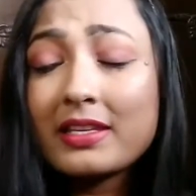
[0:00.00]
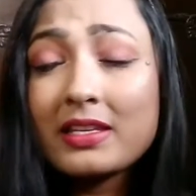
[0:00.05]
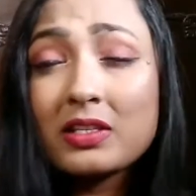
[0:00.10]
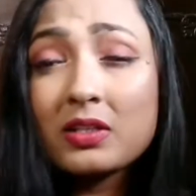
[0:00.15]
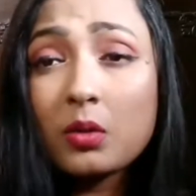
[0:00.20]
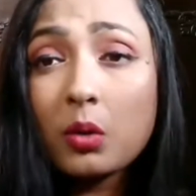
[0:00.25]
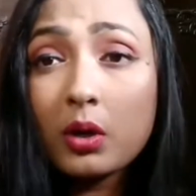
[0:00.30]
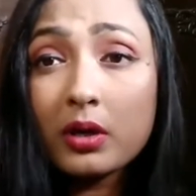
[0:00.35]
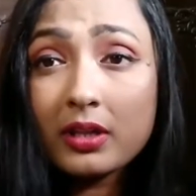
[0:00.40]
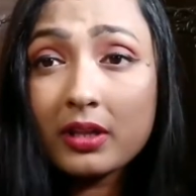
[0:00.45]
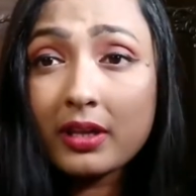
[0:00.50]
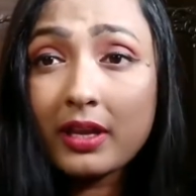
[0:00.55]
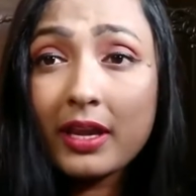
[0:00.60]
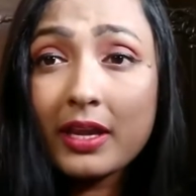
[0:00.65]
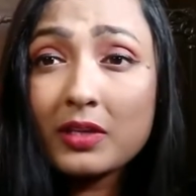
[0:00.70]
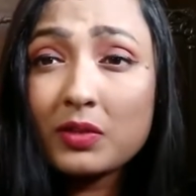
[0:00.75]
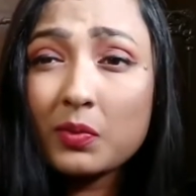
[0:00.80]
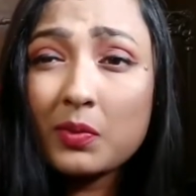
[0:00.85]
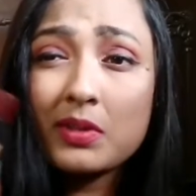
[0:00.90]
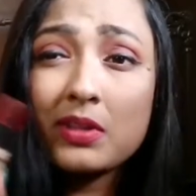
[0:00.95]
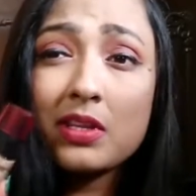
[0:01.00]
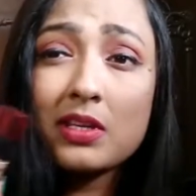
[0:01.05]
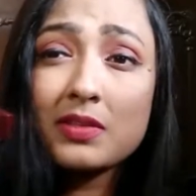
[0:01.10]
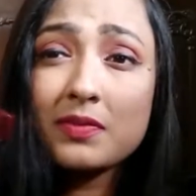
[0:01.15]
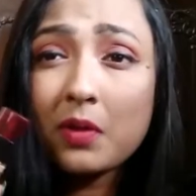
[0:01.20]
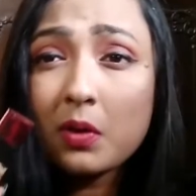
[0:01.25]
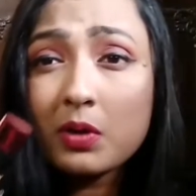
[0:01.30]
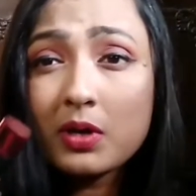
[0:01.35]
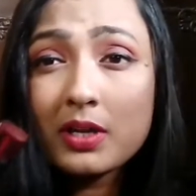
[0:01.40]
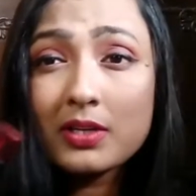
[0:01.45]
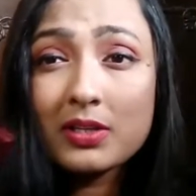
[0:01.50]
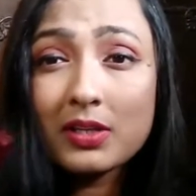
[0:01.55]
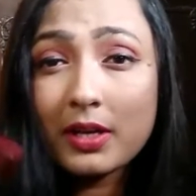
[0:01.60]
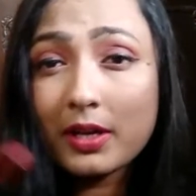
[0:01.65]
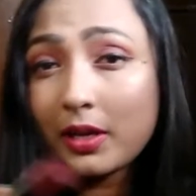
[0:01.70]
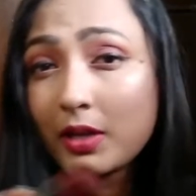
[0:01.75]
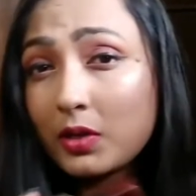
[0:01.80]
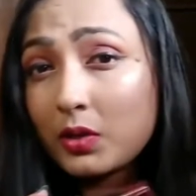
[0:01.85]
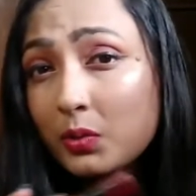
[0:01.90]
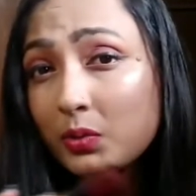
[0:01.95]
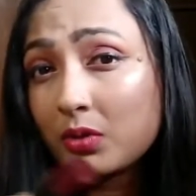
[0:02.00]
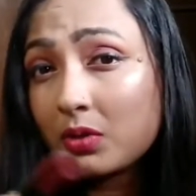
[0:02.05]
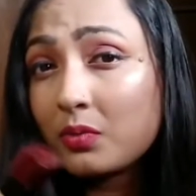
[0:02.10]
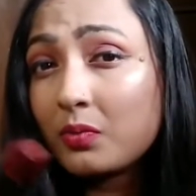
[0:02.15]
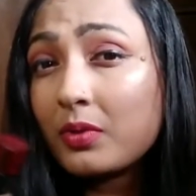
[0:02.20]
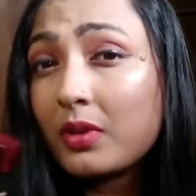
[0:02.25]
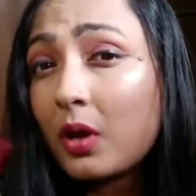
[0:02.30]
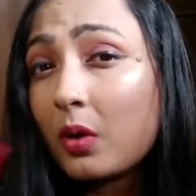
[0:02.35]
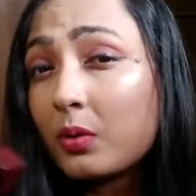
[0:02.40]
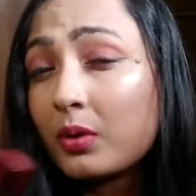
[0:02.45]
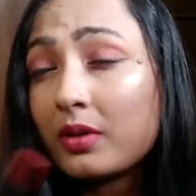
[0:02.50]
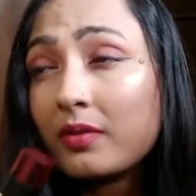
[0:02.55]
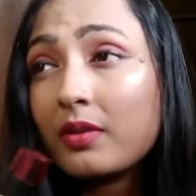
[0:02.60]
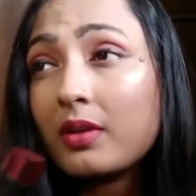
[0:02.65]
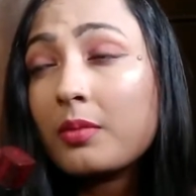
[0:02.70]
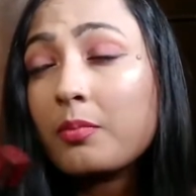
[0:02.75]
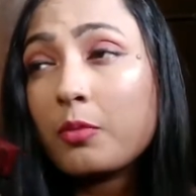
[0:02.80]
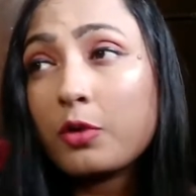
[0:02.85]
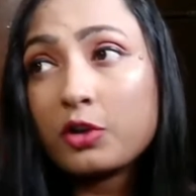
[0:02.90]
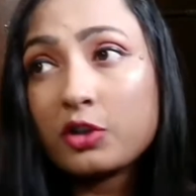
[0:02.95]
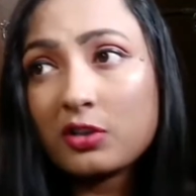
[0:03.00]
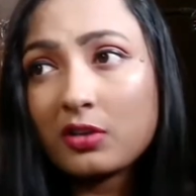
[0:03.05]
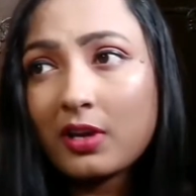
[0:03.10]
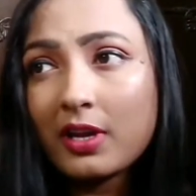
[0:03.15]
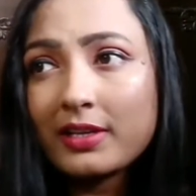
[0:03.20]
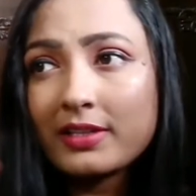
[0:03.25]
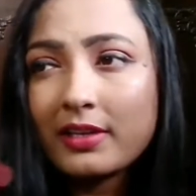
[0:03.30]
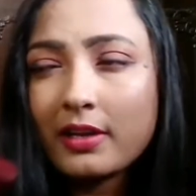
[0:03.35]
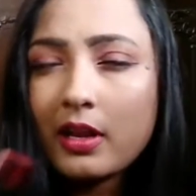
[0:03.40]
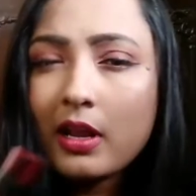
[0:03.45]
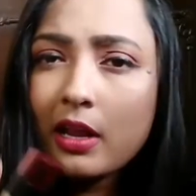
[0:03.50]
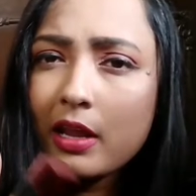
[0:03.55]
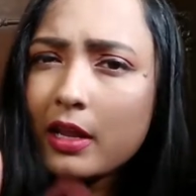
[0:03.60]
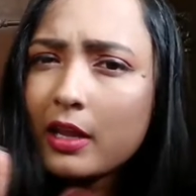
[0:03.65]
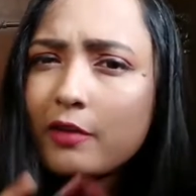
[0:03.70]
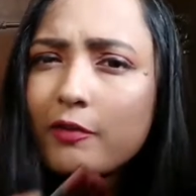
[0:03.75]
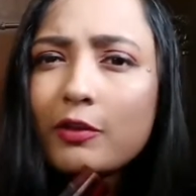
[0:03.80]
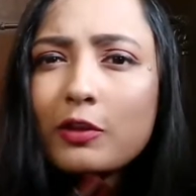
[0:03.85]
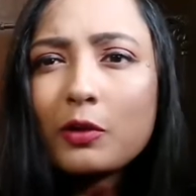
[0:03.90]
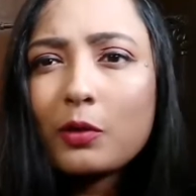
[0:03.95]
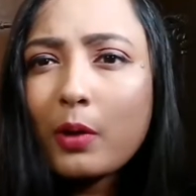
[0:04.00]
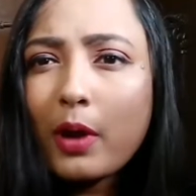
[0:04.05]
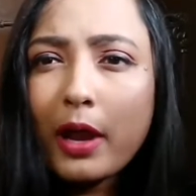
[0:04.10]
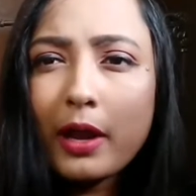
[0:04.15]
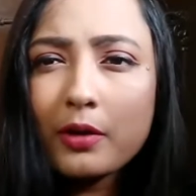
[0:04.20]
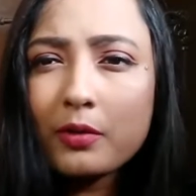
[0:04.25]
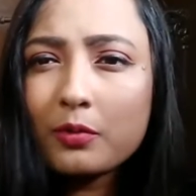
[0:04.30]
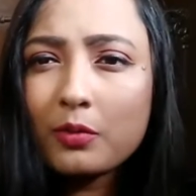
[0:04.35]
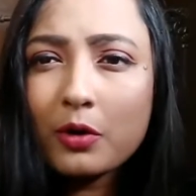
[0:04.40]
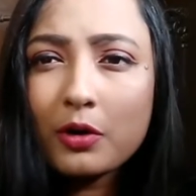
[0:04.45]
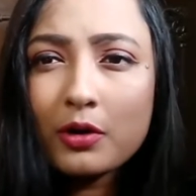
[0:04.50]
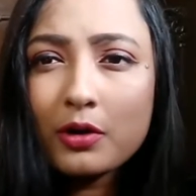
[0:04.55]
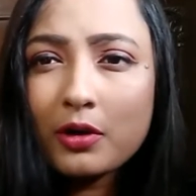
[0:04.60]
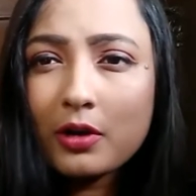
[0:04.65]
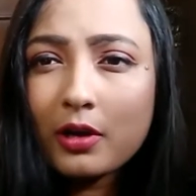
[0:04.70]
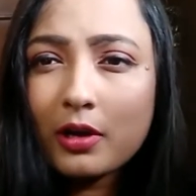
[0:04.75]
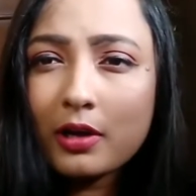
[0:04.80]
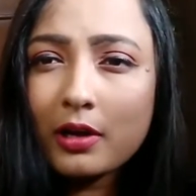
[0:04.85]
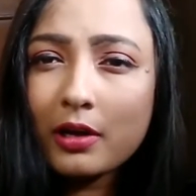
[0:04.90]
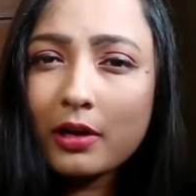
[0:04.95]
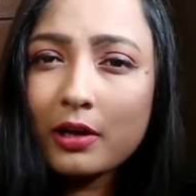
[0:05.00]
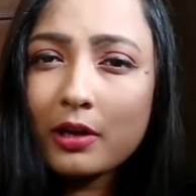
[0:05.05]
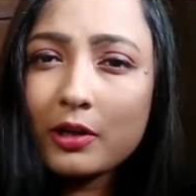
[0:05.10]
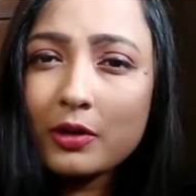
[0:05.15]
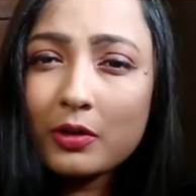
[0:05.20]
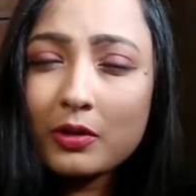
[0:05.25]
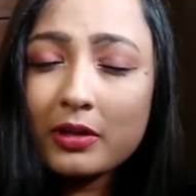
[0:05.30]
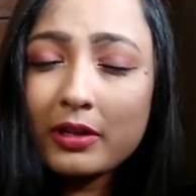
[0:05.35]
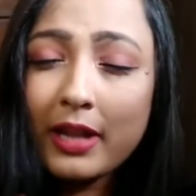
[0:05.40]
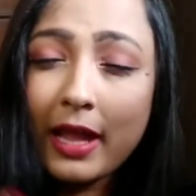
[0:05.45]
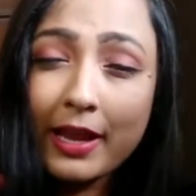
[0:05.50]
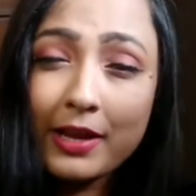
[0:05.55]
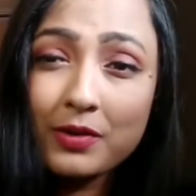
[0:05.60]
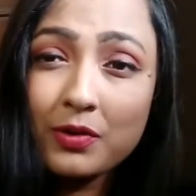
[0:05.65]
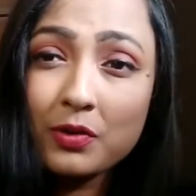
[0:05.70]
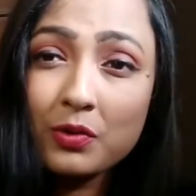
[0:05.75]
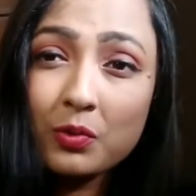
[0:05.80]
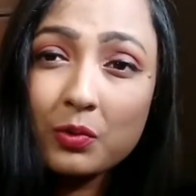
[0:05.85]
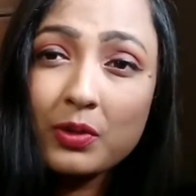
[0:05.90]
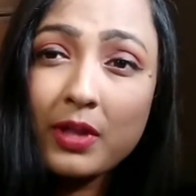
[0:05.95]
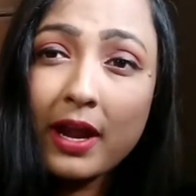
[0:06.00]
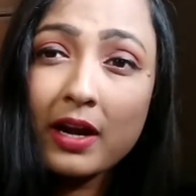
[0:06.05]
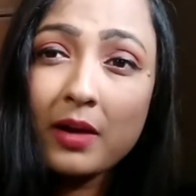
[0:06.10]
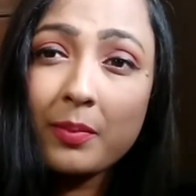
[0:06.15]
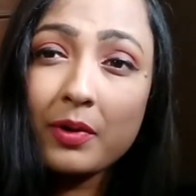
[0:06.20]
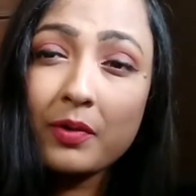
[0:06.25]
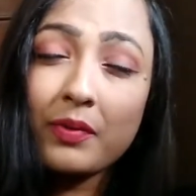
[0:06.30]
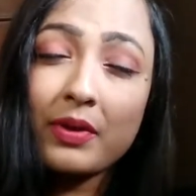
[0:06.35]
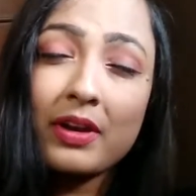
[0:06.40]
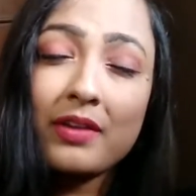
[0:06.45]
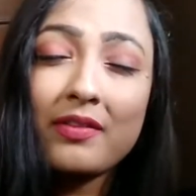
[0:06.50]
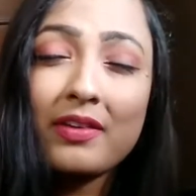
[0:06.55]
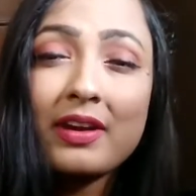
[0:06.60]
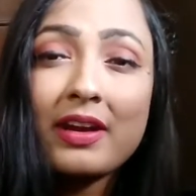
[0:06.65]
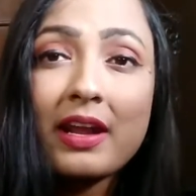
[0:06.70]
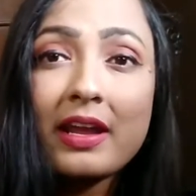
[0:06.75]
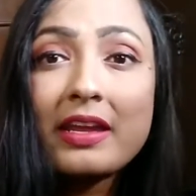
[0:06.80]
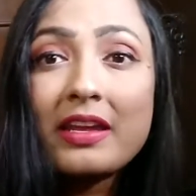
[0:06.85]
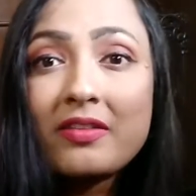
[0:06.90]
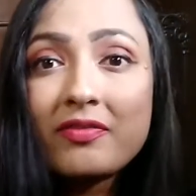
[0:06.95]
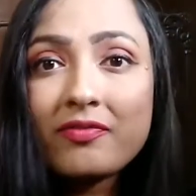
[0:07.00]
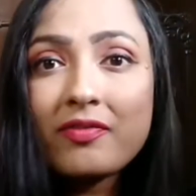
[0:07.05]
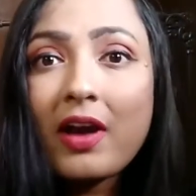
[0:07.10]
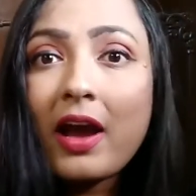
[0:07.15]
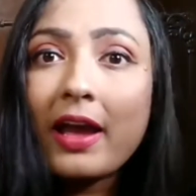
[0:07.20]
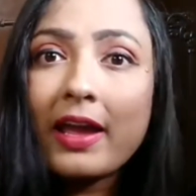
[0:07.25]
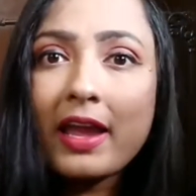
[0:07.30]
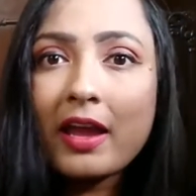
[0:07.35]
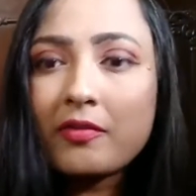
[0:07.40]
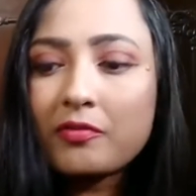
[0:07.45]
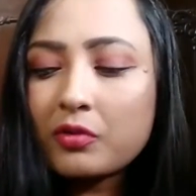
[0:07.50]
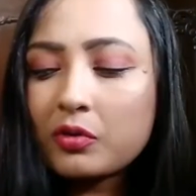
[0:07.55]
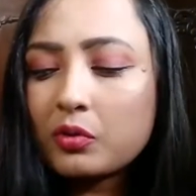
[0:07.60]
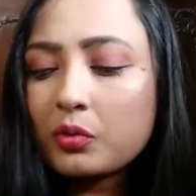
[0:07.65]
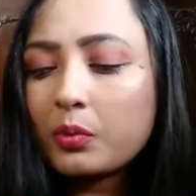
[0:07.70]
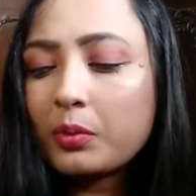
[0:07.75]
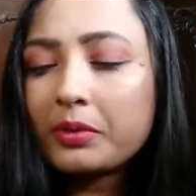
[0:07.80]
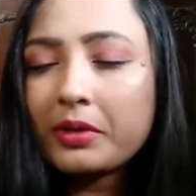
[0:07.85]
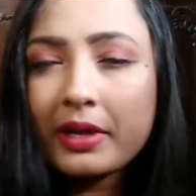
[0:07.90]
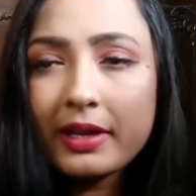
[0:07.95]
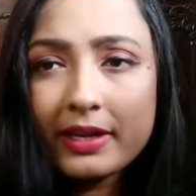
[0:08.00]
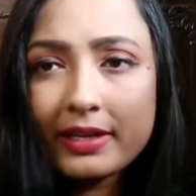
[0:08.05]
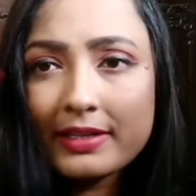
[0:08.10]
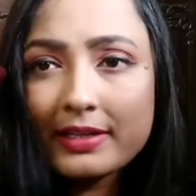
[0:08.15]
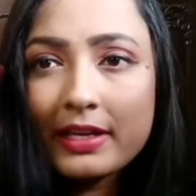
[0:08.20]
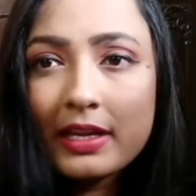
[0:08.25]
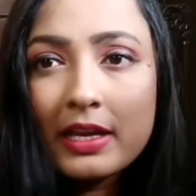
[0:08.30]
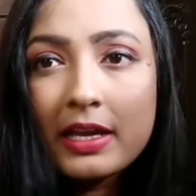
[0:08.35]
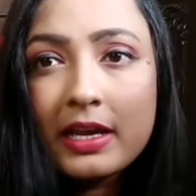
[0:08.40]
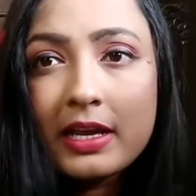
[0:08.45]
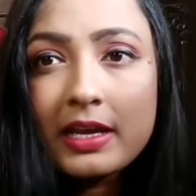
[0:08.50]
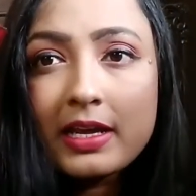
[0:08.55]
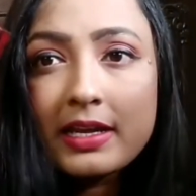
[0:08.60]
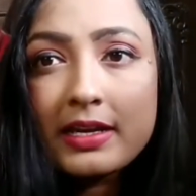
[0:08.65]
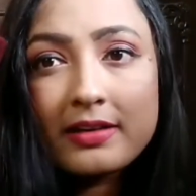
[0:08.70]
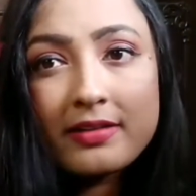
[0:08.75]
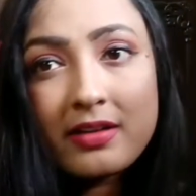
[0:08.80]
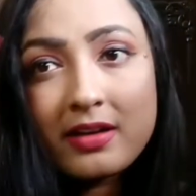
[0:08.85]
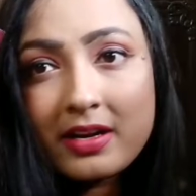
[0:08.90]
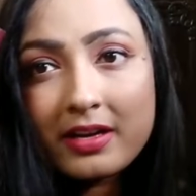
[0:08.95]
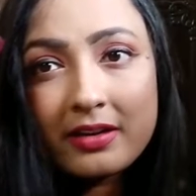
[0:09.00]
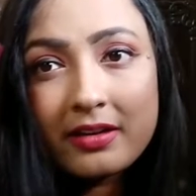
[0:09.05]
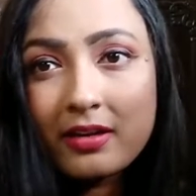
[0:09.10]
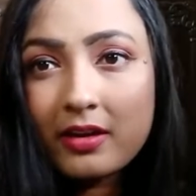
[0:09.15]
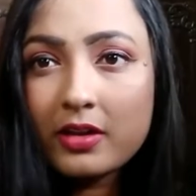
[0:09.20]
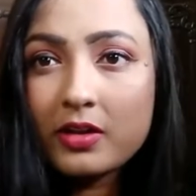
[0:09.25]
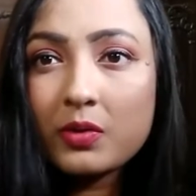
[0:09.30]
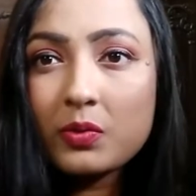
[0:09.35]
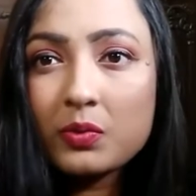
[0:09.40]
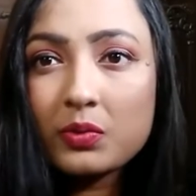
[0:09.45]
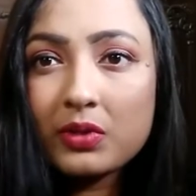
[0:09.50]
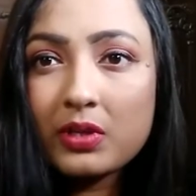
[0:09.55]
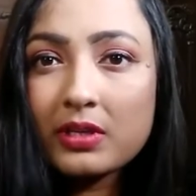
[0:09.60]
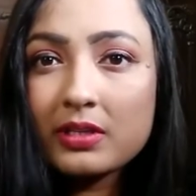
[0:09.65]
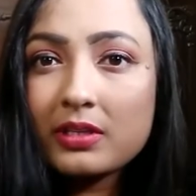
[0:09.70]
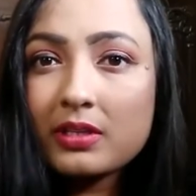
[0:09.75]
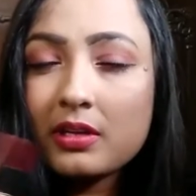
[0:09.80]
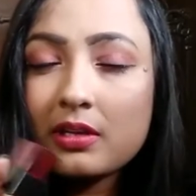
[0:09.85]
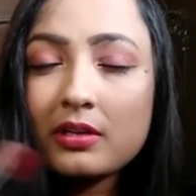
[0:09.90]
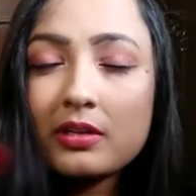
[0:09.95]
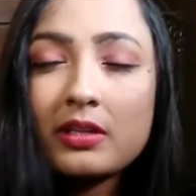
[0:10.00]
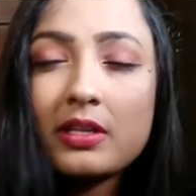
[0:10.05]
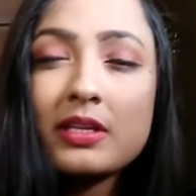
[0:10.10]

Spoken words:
This is not the case with this foundation. I can use it without even a moisturizer, even though I've not like to do that, but if I have to do it, I can really use this.